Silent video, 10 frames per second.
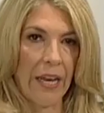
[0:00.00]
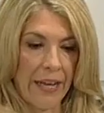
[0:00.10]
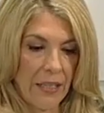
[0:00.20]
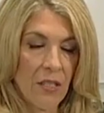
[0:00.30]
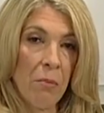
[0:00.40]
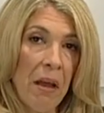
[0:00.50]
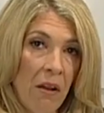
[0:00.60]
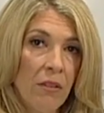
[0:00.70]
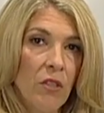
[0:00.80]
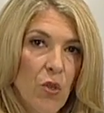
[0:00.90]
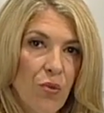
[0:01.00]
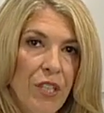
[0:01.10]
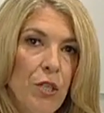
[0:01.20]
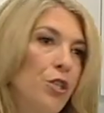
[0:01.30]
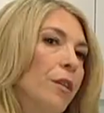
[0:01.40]
and it's a mountainous
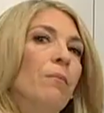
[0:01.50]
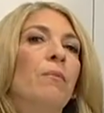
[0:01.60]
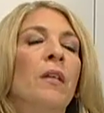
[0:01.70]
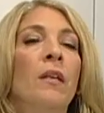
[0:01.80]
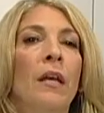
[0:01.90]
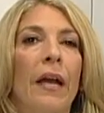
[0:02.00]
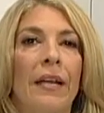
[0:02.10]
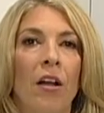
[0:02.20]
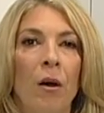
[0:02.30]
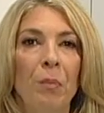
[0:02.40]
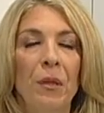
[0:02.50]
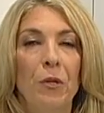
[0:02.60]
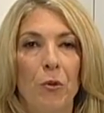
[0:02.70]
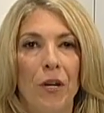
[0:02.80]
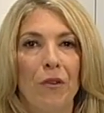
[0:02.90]
region. And up in the
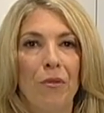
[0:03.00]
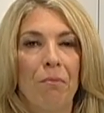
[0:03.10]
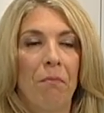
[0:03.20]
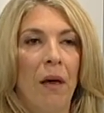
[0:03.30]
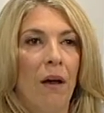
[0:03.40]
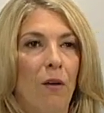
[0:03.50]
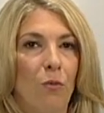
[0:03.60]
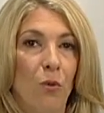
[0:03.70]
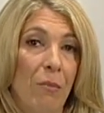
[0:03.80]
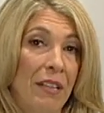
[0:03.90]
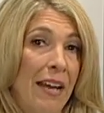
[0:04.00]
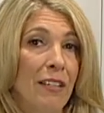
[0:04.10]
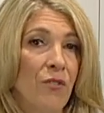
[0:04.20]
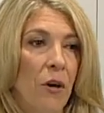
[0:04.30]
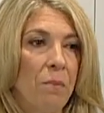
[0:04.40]
north, where my
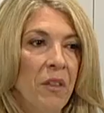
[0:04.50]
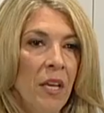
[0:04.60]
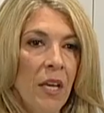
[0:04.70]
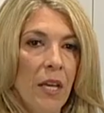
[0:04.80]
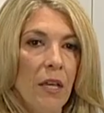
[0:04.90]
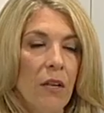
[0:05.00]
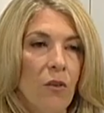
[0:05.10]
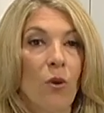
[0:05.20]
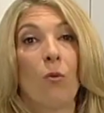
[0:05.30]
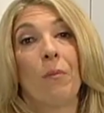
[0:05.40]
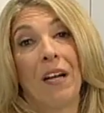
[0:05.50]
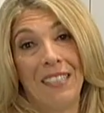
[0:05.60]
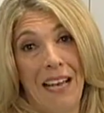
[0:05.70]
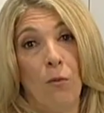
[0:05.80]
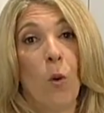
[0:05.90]
dad's from, or where my
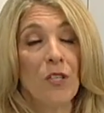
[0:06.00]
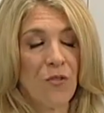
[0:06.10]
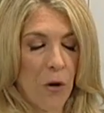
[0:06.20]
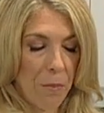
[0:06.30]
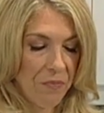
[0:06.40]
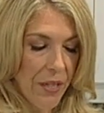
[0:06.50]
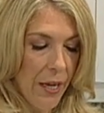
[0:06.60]
dad was from,